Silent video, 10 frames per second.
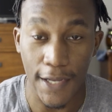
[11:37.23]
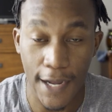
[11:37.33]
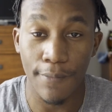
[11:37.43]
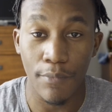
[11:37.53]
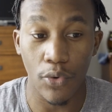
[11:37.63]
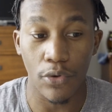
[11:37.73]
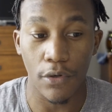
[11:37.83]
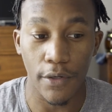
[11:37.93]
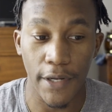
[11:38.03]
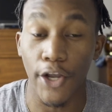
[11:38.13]
I'm
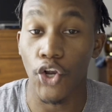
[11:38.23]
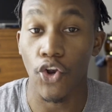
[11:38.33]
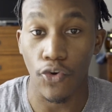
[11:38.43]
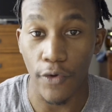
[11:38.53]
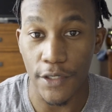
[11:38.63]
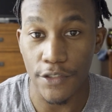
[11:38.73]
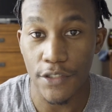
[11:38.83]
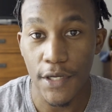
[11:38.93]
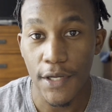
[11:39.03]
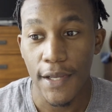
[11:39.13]
more encouraged